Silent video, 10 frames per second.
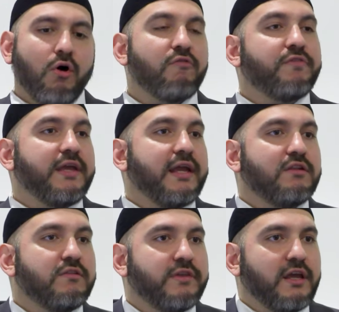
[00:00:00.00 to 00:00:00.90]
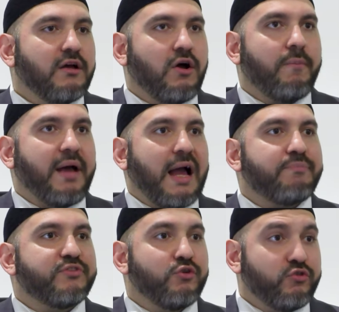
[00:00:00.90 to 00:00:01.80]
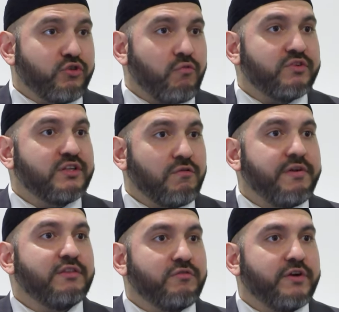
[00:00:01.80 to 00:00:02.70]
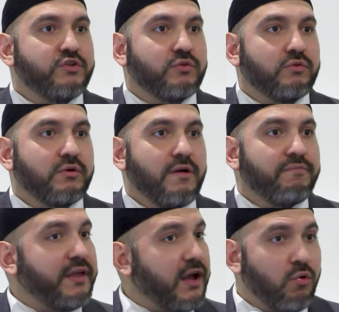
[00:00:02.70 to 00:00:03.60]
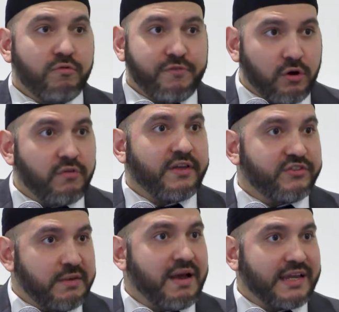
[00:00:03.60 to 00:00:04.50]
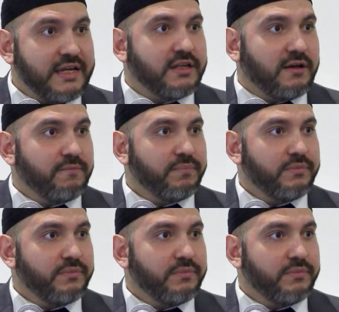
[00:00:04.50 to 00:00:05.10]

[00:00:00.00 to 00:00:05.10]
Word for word: of the, in, the absolute sovereignty of the individual. They all follow that same aqidah.